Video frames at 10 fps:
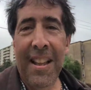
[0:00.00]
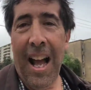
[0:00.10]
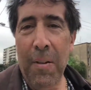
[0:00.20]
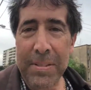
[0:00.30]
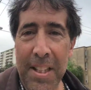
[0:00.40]

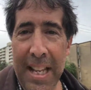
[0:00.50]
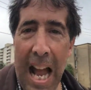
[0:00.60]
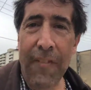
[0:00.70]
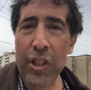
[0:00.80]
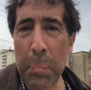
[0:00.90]
I would say the
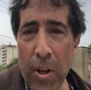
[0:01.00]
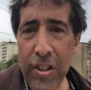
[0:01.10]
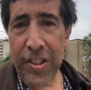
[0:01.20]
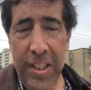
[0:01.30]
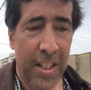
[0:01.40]
average
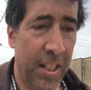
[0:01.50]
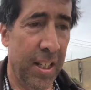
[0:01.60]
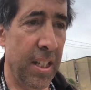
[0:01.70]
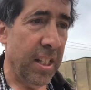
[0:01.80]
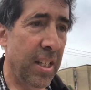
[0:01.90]
person
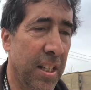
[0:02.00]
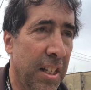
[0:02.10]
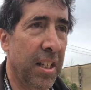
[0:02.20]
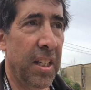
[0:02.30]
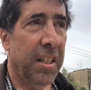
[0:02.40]

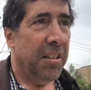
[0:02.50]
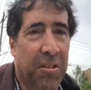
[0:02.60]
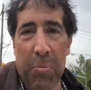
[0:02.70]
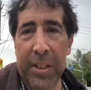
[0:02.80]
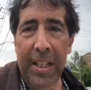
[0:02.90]

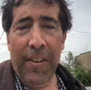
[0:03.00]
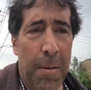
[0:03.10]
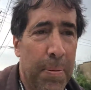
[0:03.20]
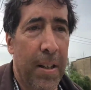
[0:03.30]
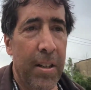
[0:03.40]
would give
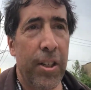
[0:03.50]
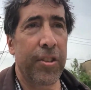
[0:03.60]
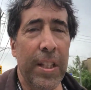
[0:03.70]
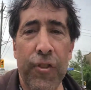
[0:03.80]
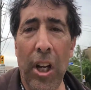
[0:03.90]
up.
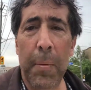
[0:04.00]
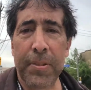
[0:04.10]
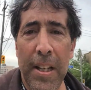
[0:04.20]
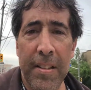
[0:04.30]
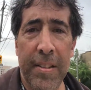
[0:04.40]
Steve Jobs
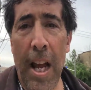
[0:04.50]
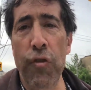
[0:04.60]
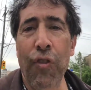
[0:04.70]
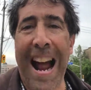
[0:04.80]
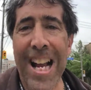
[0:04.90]
says a
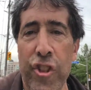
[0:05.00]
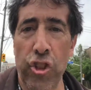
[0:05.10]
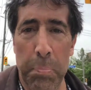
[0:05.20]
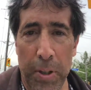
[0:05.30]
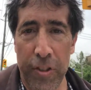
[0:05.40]

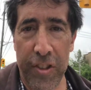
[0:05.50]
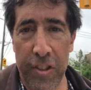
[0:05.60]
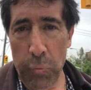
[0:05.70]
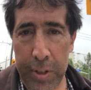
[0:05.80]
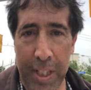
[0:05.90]
rational person
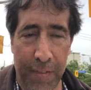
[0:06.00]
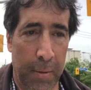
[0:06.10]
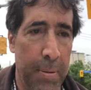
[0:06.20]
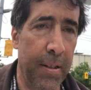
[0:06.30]
would give up.